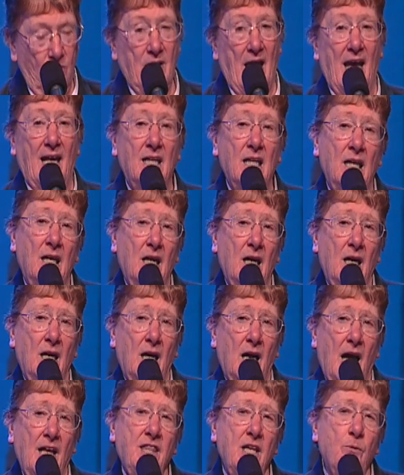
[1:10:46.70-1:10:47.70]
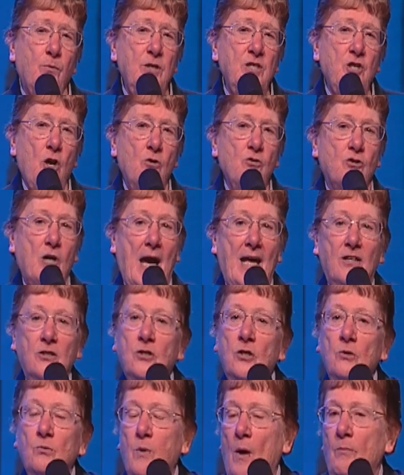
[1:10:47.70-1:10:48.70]
do that. I think we show
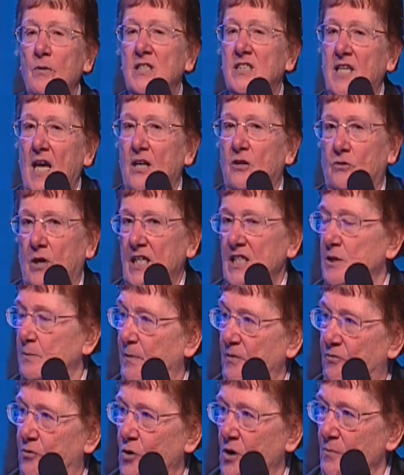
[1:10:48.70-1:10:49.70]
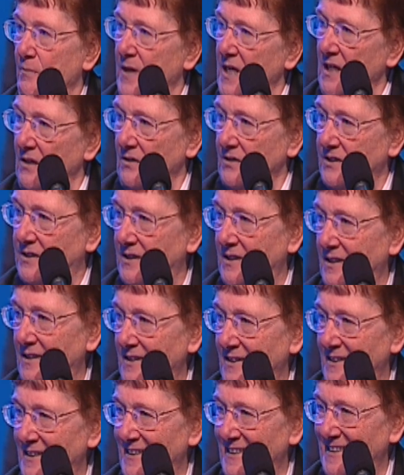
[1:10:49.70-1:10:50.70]
gratitude when we say grace before meals.
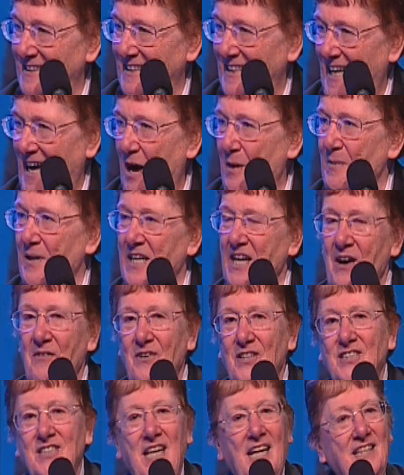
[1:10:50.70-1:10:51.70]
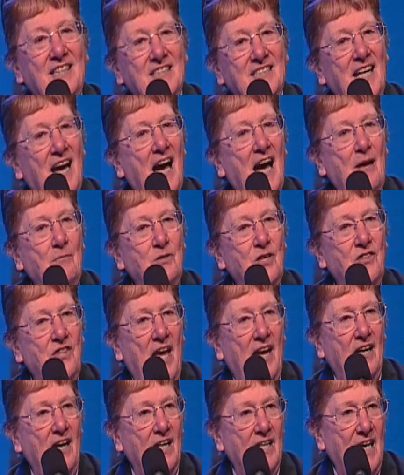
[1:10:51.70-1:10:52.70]
How many of us take the time to
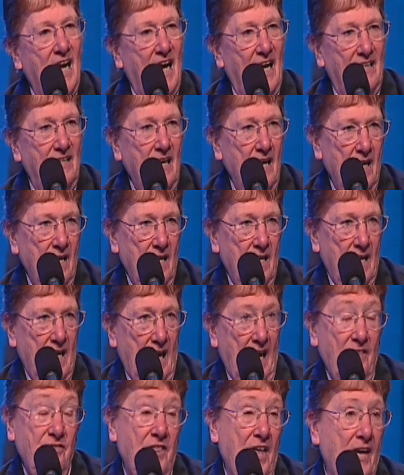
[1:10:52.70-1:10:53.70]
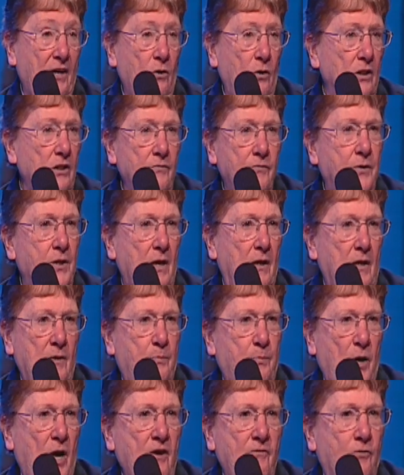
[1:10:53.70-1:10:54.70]
thank our God? and thank all of
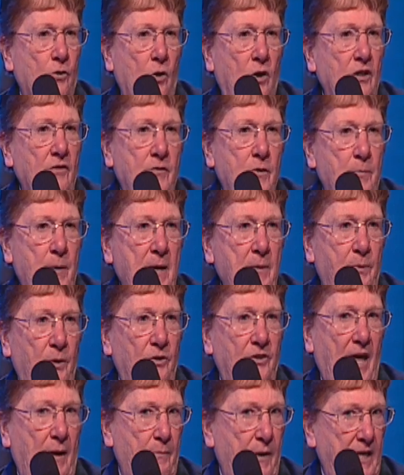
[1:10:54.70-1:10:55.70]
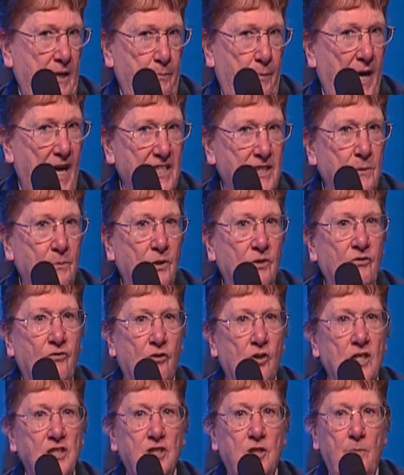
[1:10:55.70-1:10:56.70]
the pray for all of the people that made it possible
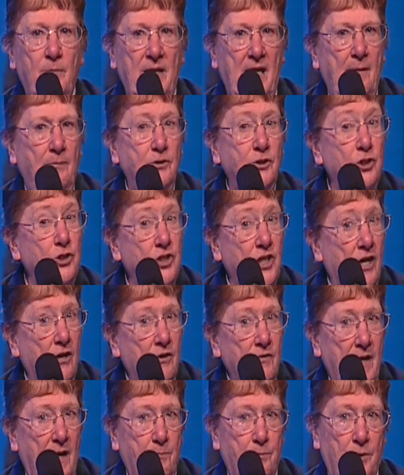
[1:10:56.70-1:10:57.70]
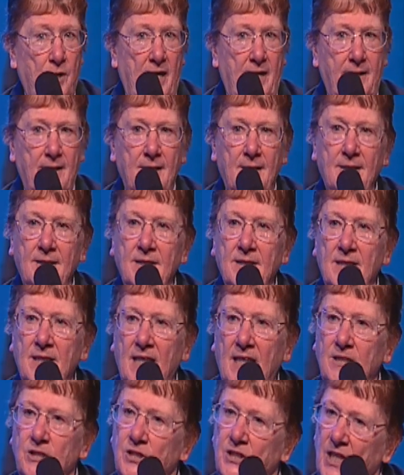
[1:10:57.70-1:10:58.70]
for us to be able to share that bread
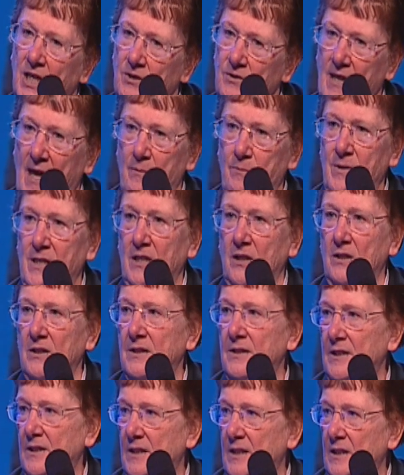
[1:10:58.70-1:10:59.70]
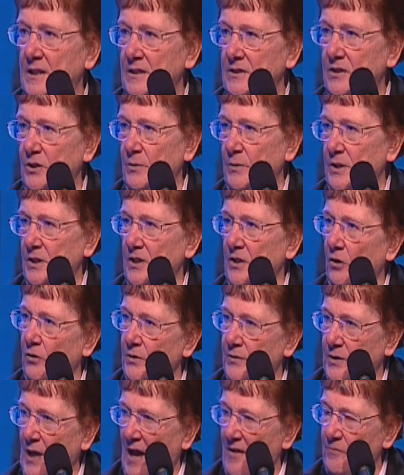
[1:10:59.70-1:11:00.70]
and share that meal to you
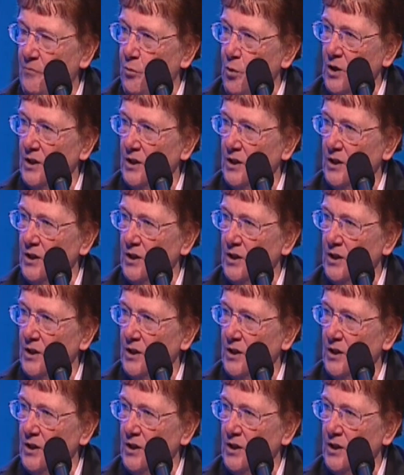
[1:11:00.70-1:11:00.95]
know have